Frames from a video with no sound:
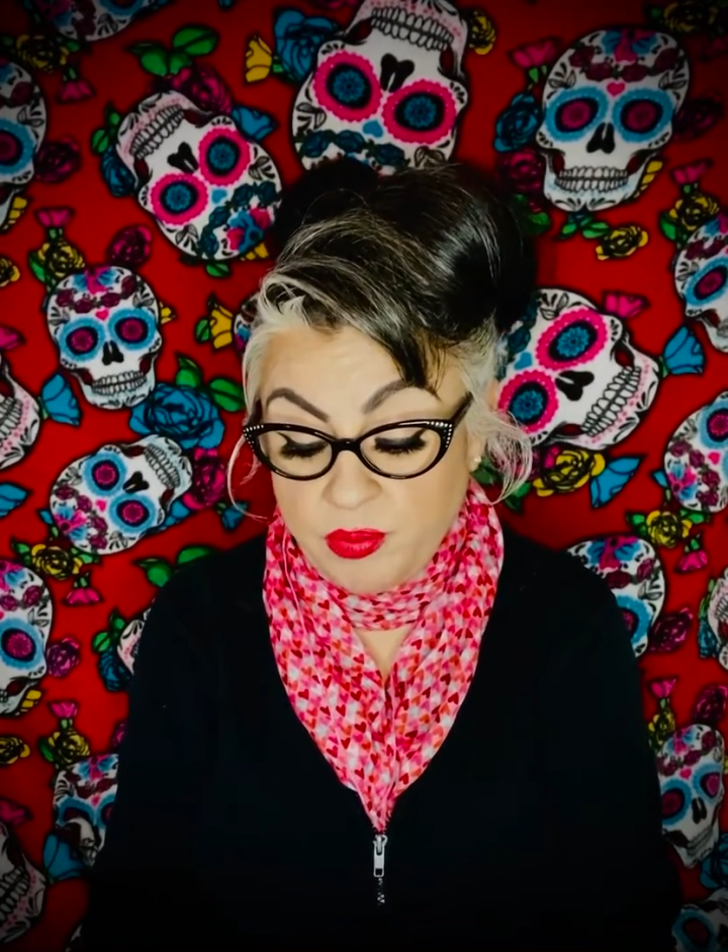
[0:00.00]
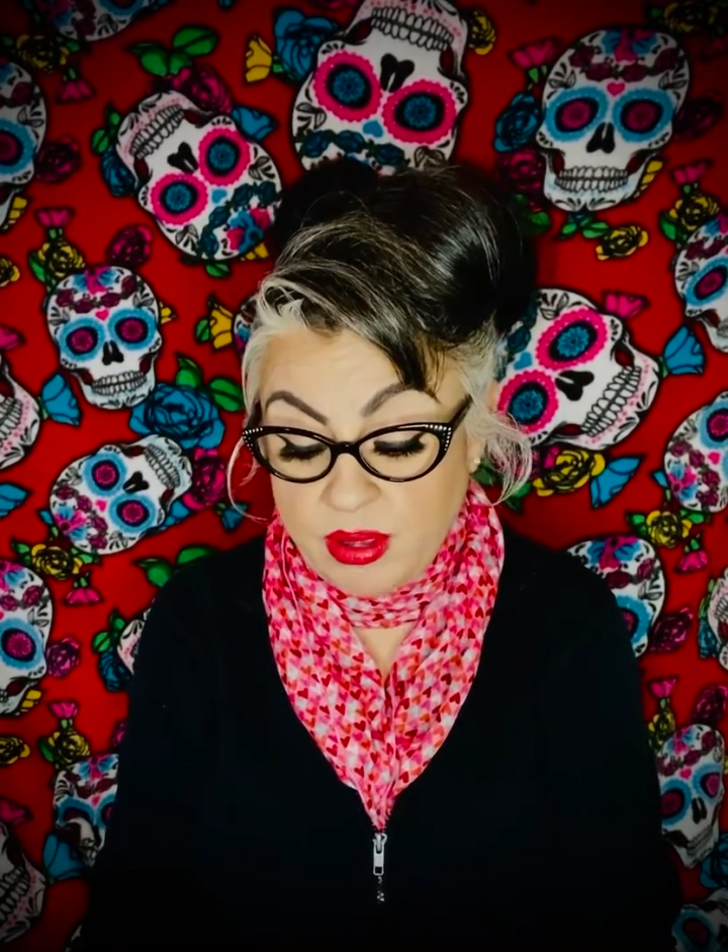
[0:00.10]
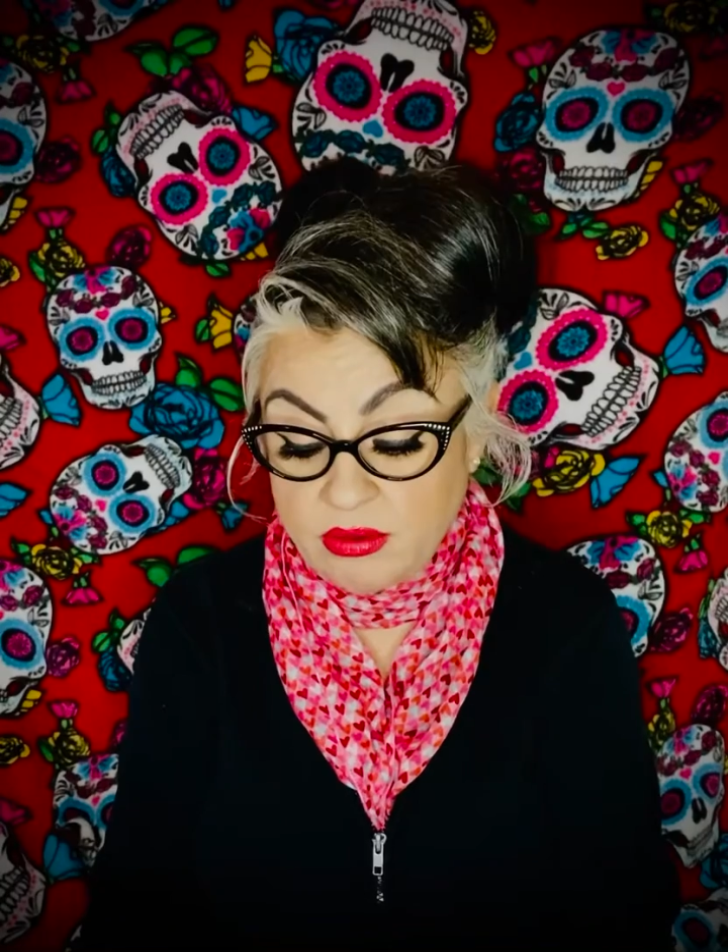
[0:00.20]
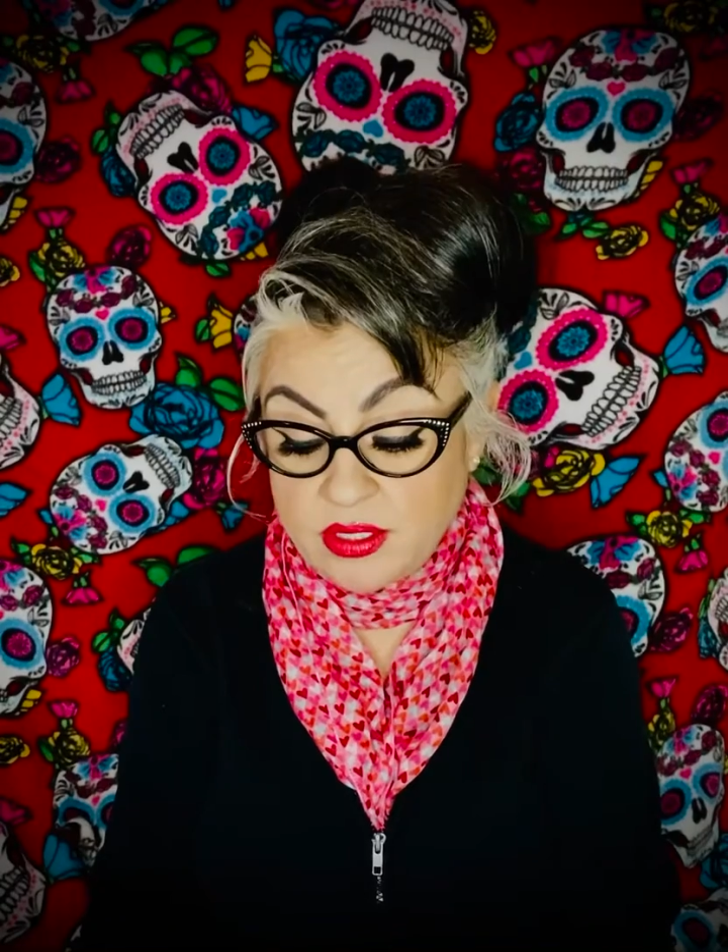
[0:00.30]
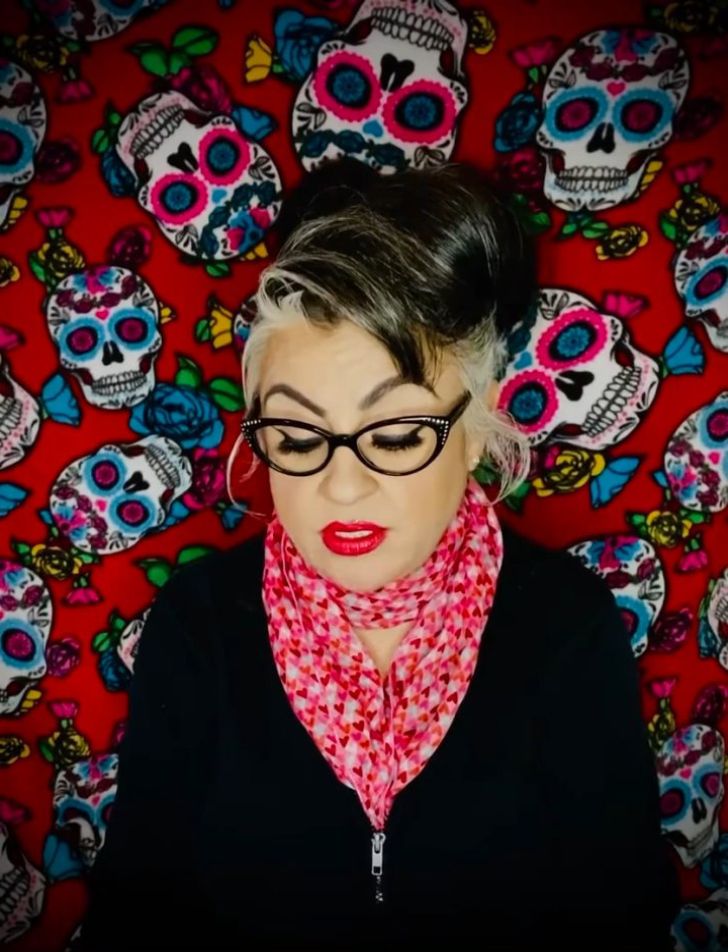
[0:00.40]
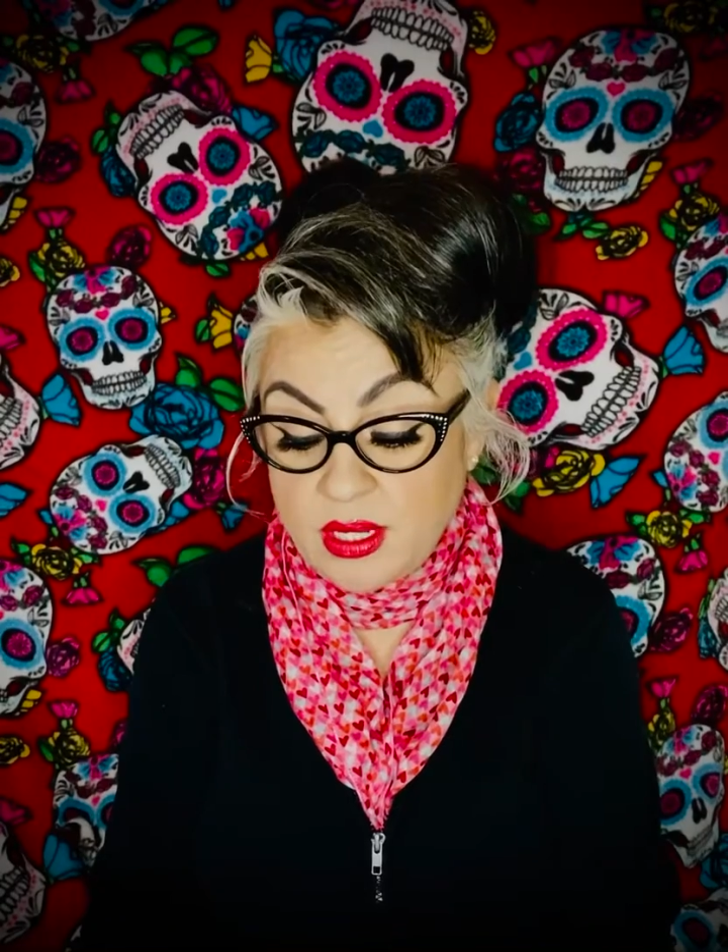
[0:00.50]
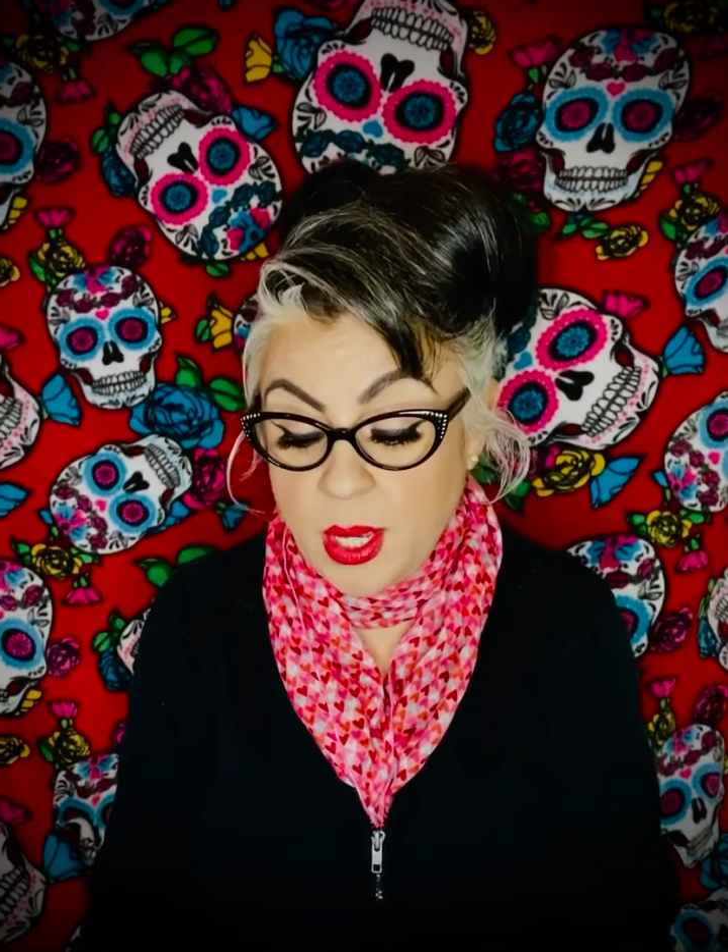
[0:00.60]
mountain,